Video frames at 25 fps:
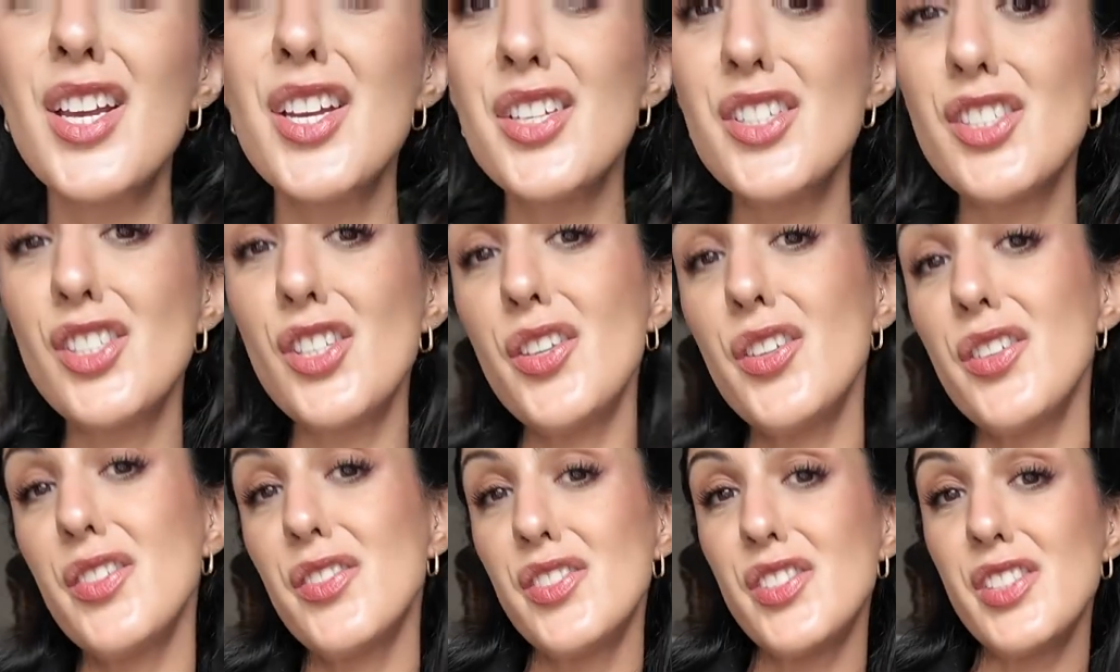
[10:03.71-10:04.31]
So
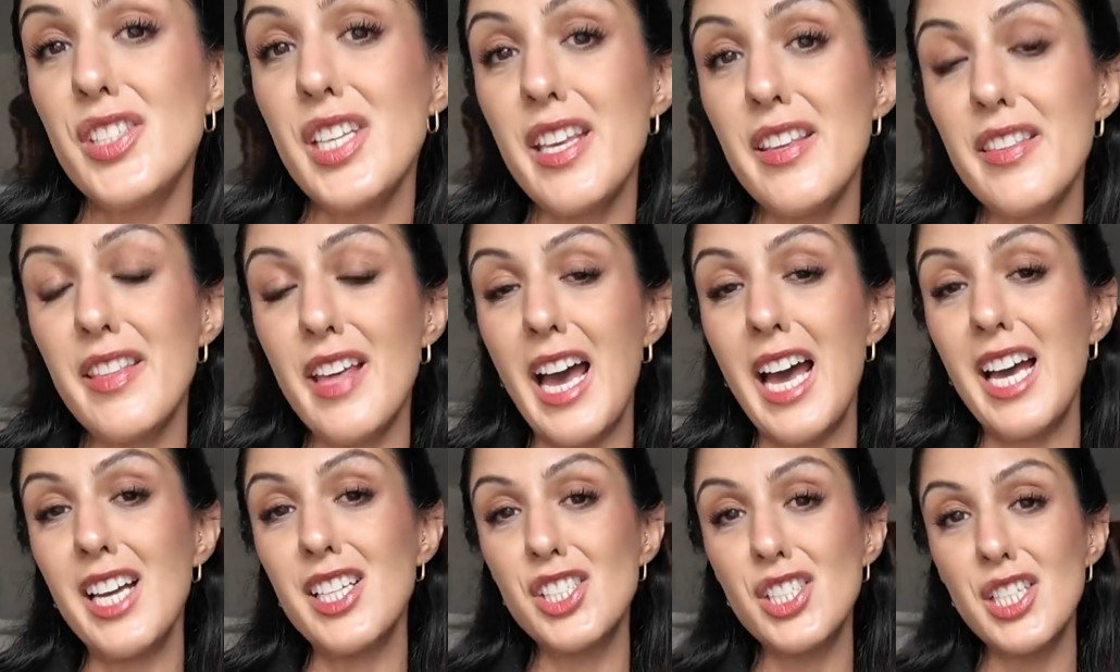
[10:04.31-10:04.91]
you can see
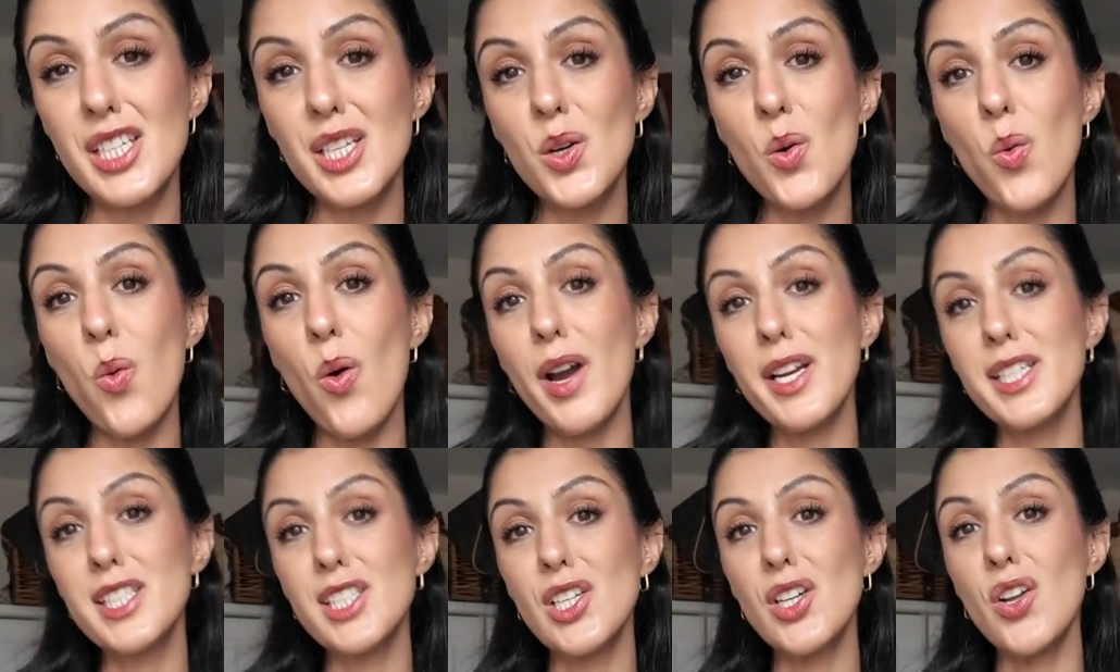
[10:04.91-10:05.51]
that actually
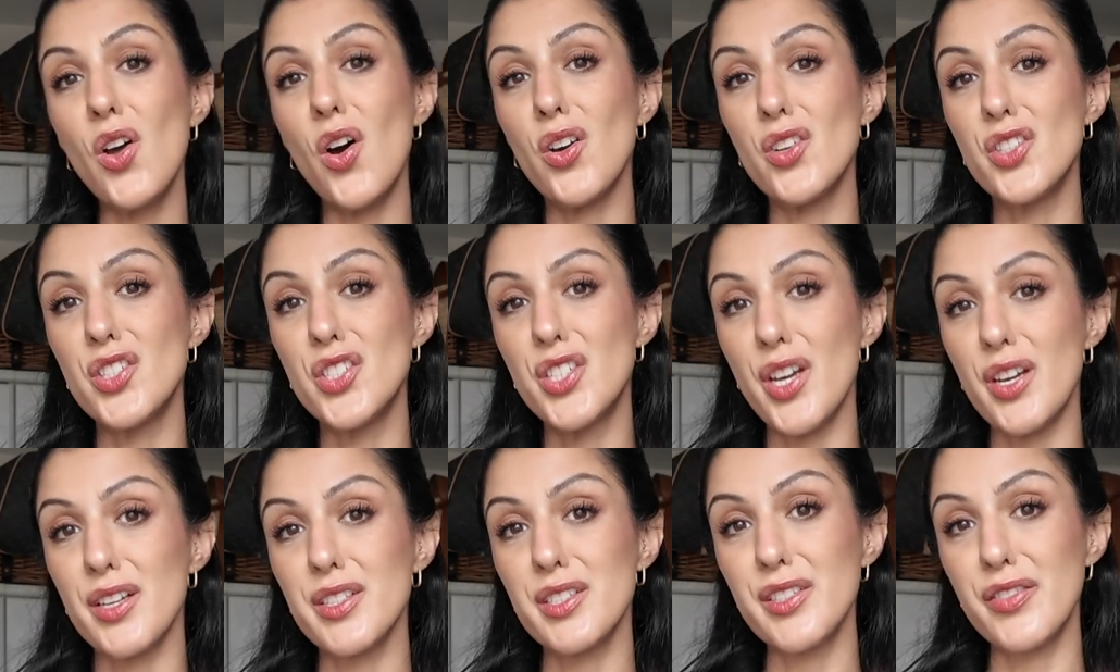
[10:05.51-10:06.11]
quite a lot
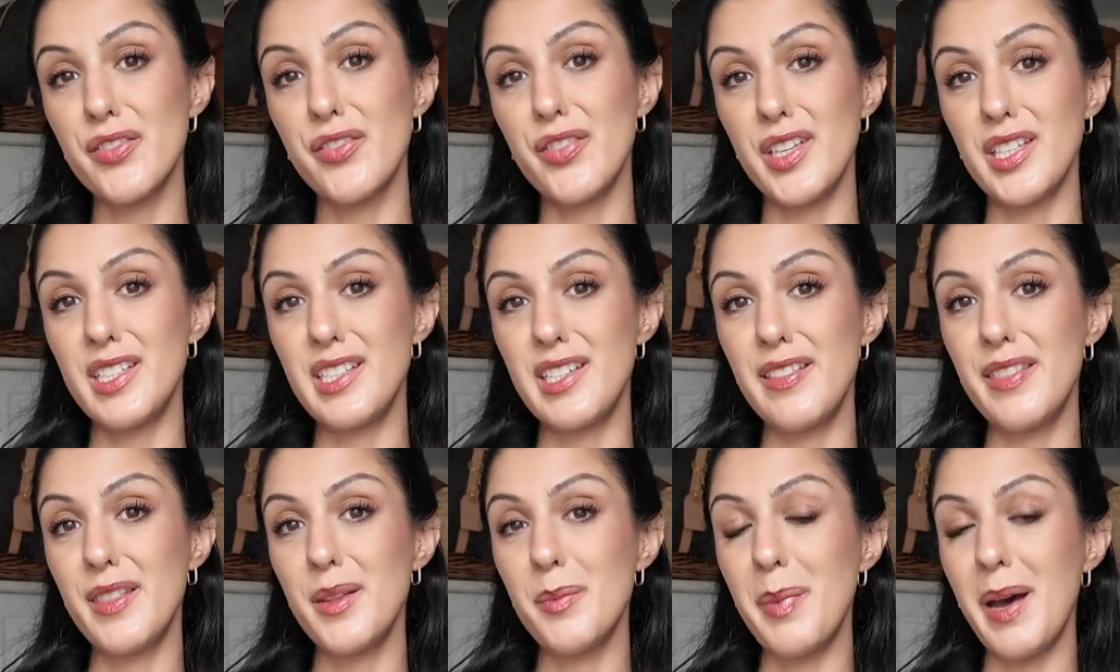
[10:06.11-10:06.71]
does fit
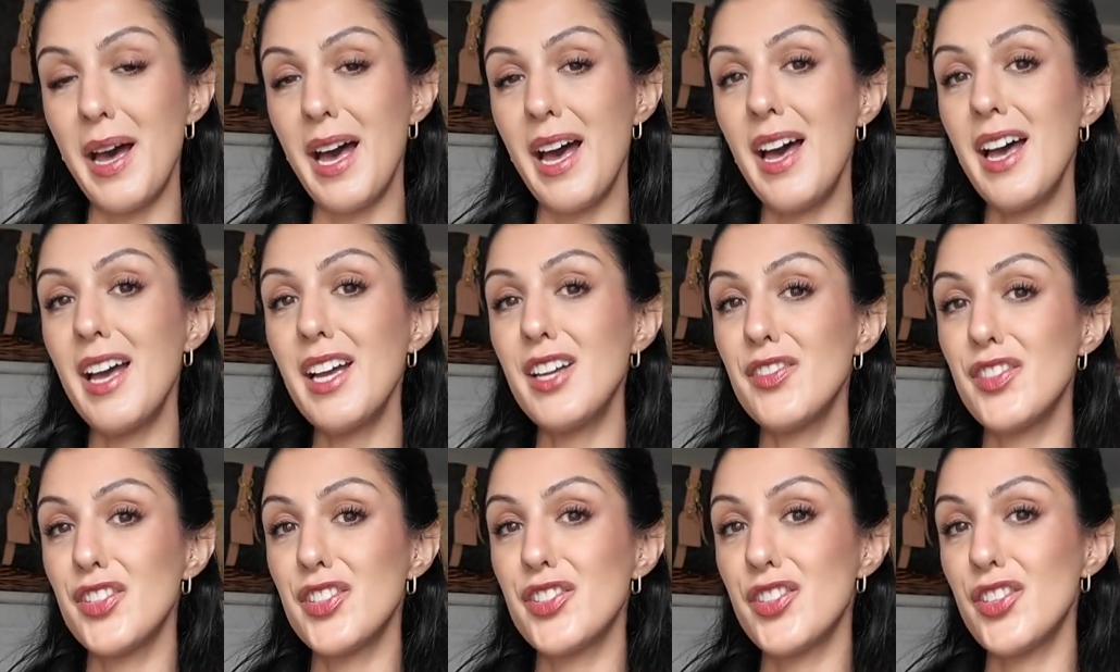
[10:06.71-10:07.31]
in the
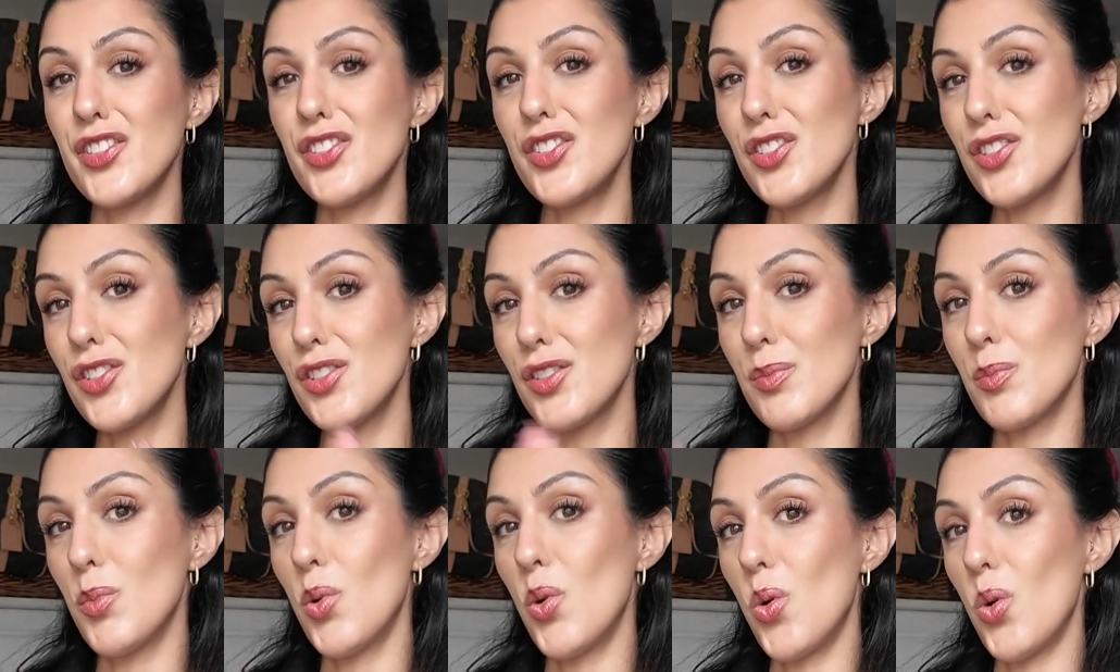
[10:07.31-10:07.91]
bag for such a
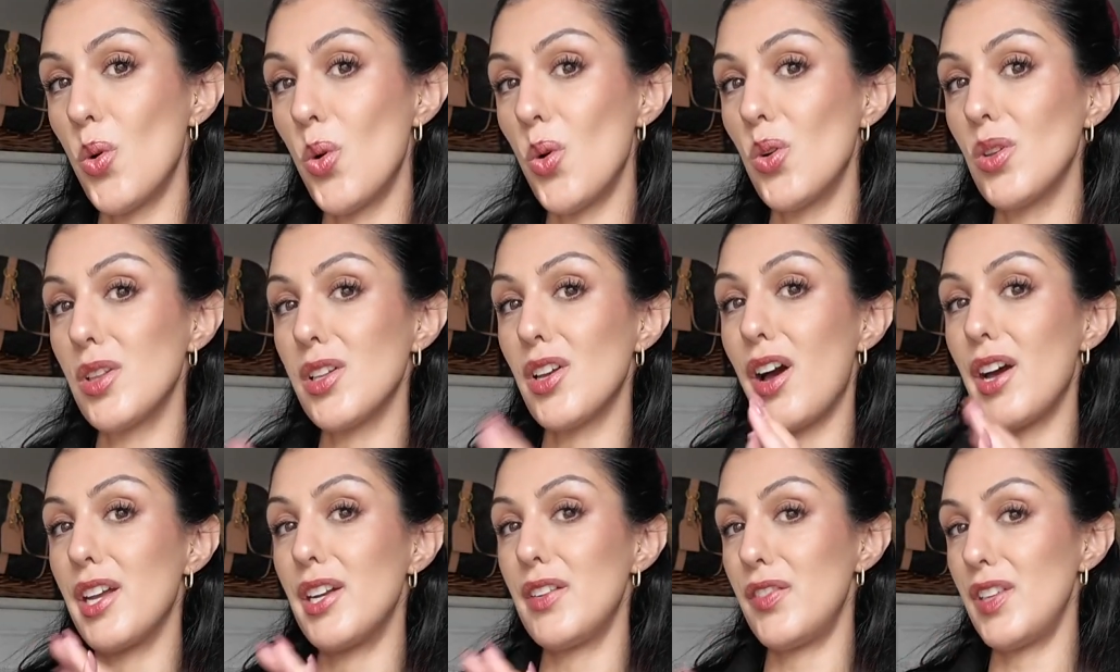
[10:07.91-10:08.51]
small
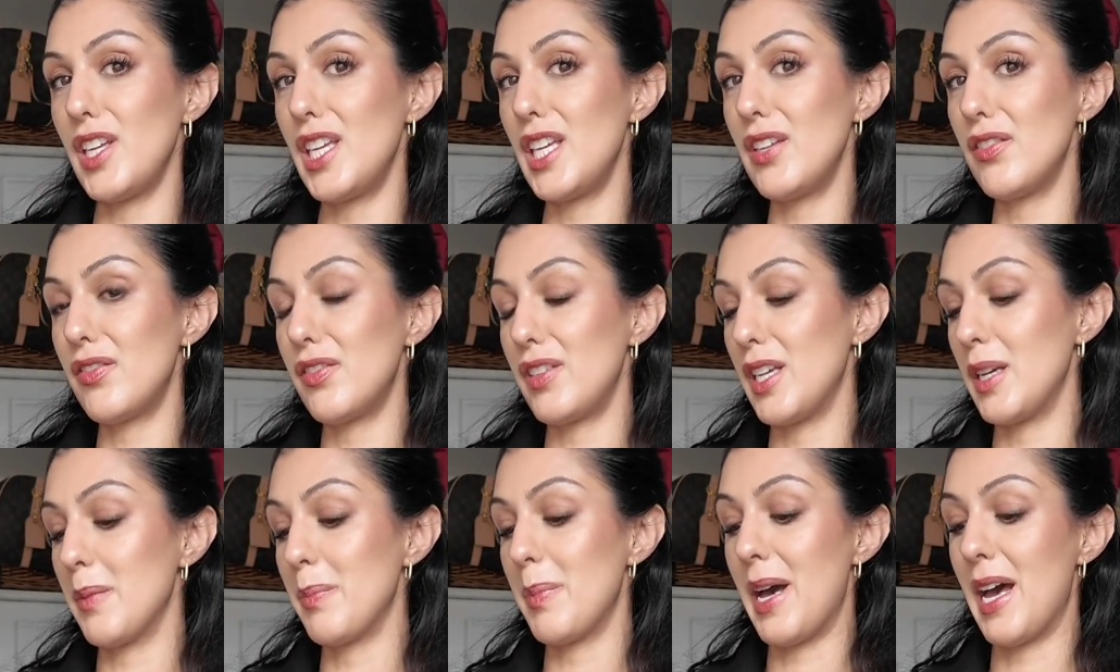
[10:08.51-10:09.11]
kind of
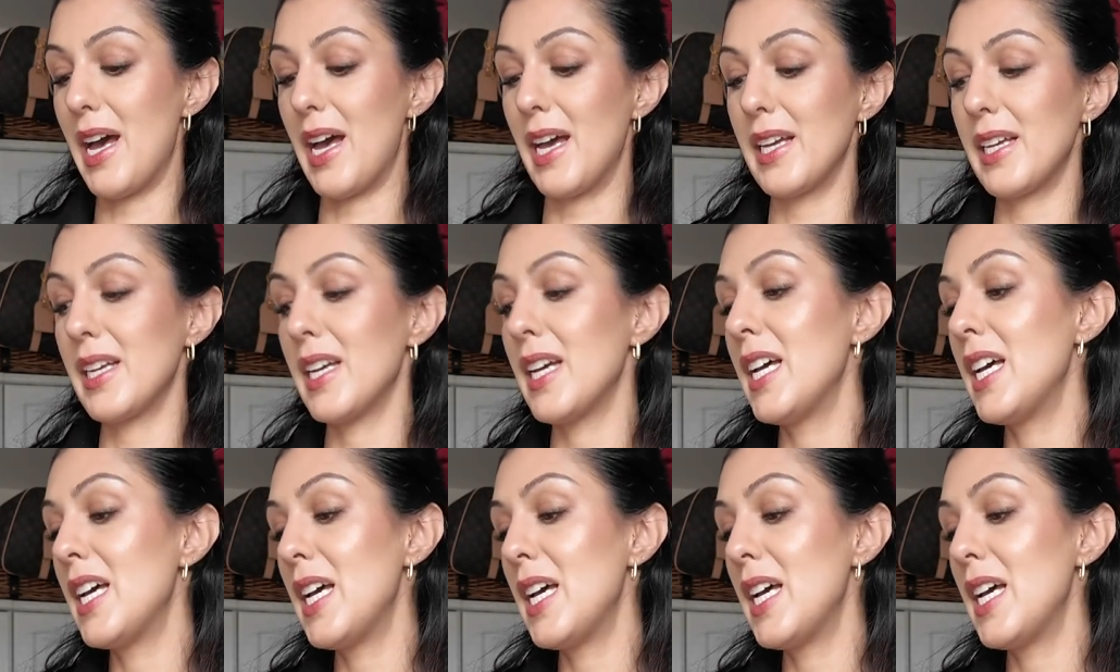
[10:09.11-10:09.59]
evening bag,